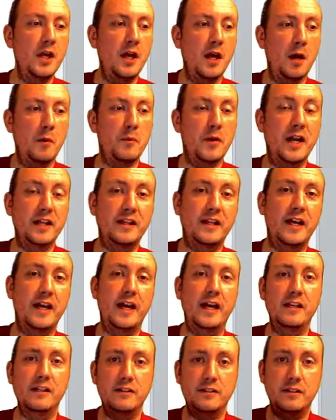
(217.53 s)
but at the end
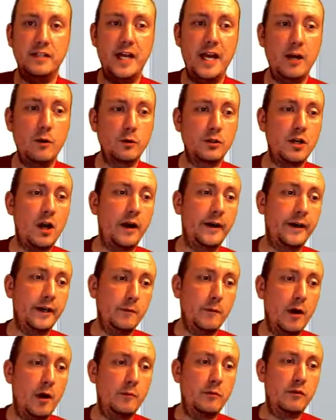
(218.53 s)
of the day, we're talking
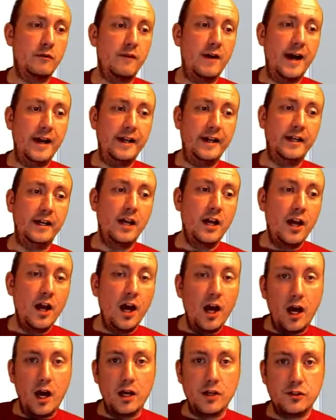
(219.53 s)
about providing
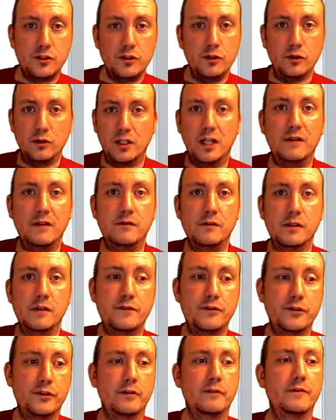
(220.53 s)
a certain level of
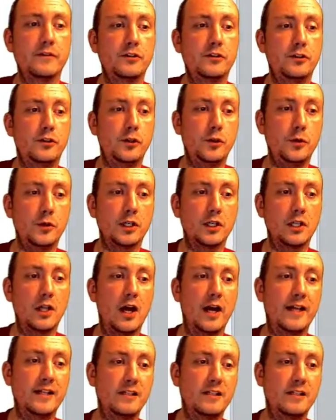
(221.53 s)
service to the clients.